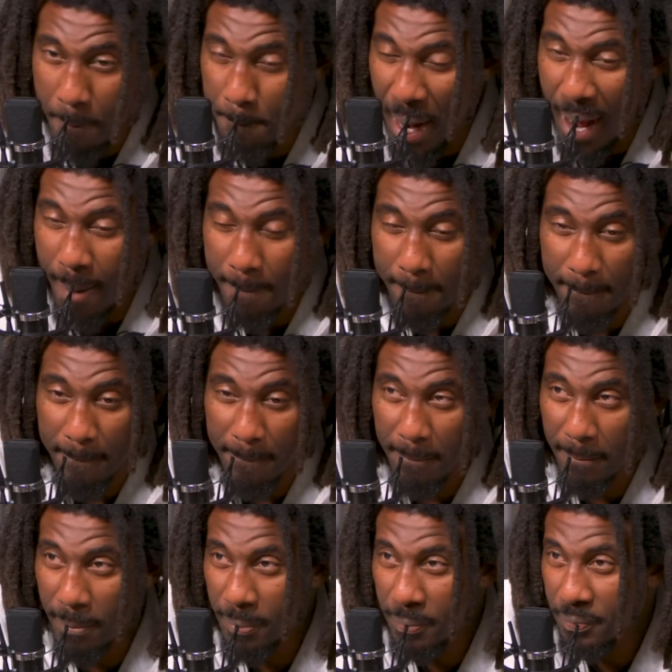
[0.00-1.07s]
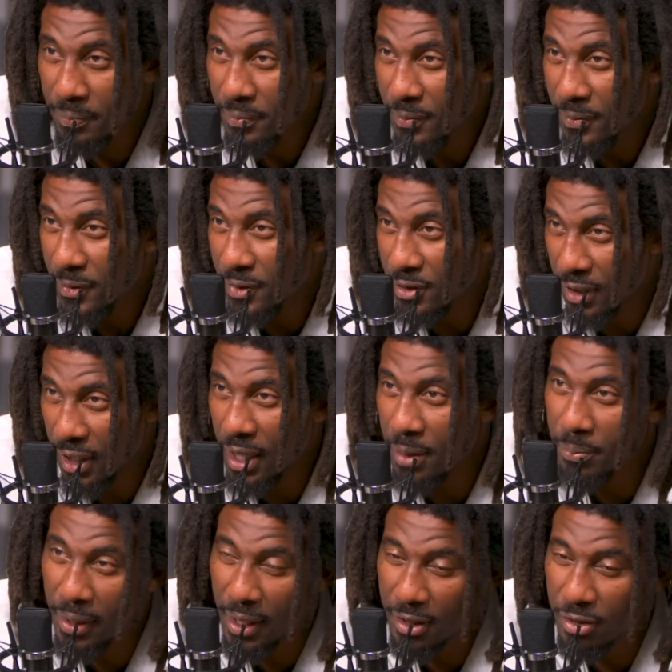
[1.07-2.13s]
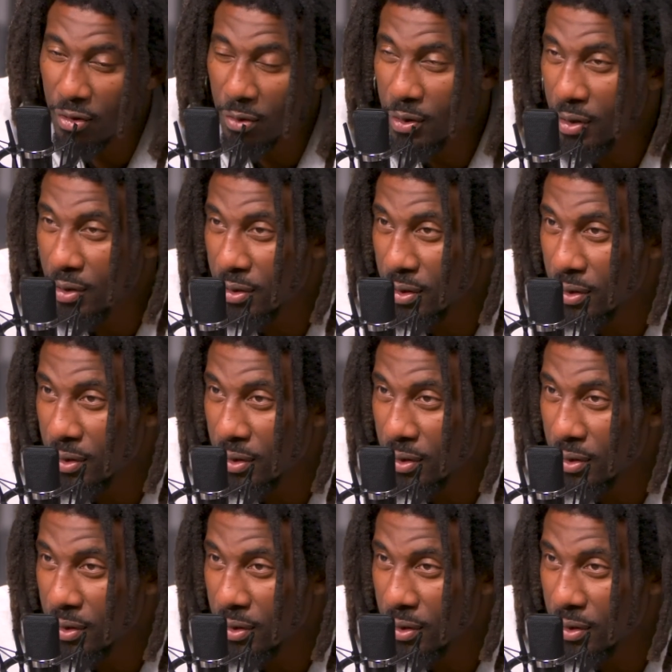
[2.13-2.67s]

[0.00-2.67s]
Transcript: bam. So I bet that's what we're gonna